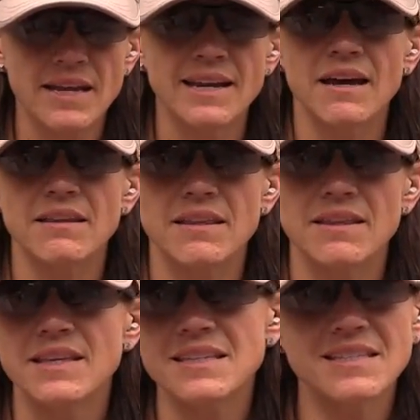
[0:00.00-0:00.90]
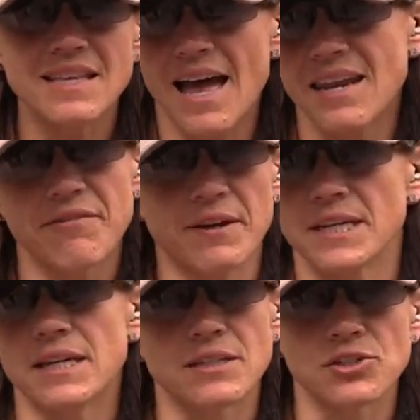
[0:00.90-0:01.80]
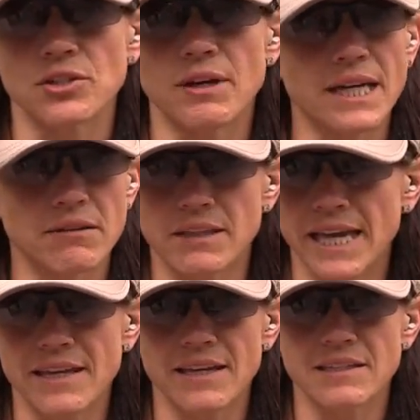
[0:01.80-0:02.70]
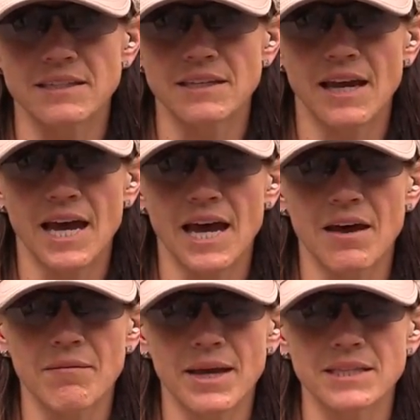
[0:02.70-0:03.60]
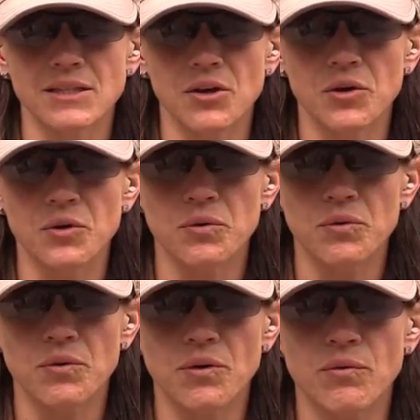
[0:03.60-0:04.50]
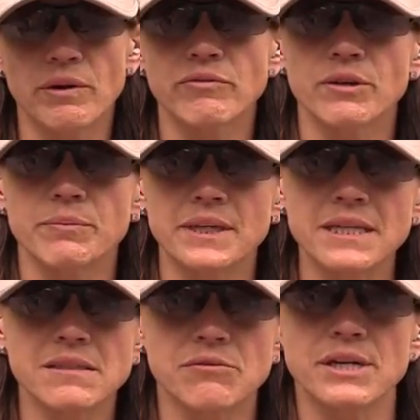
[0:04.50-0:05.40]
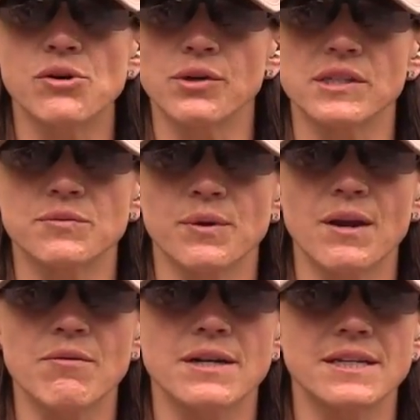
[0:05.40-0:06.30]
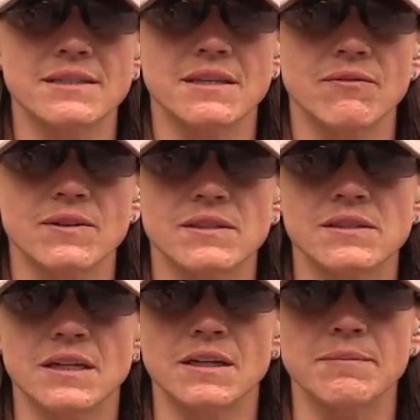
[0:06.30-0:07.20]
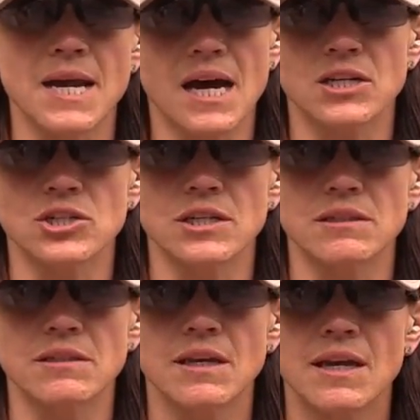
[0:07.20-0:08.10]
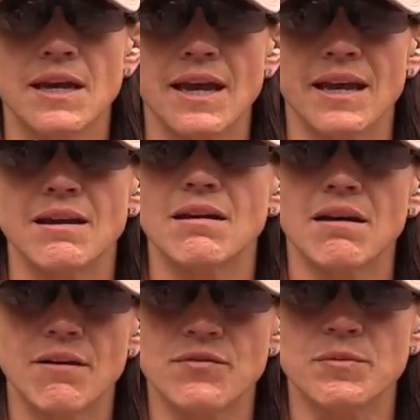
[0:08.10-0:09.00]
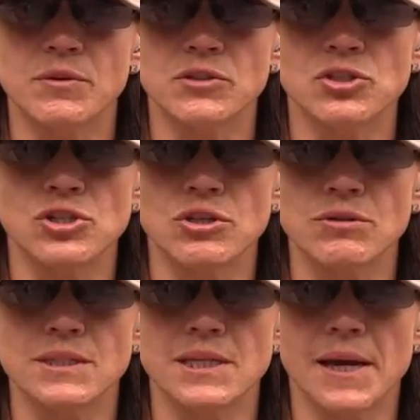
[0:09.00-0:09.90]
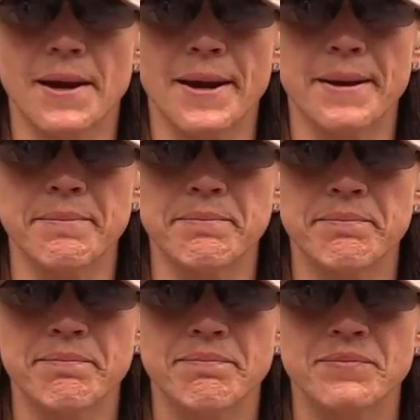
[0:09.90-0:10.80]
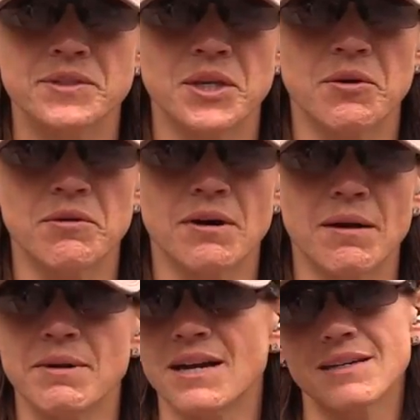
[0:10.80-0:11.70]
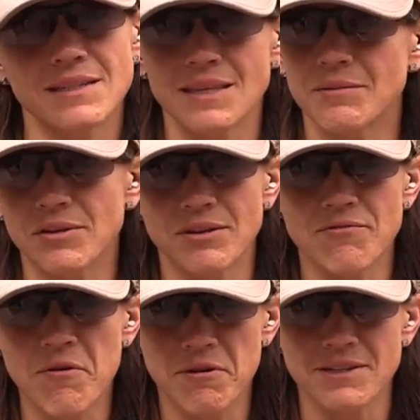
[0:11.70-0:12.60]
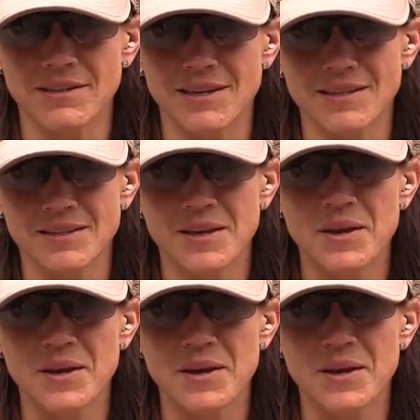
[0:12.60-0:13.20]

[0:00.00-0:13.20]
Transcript: Now, this is not a fun gun to shoot. I don't like it. Um, and so we've replaced the recoil spring. We're gonna see if it's still obnoxious and uncomfortable to shoot. Um, so I'm not gonna say that I'm looking forward to this,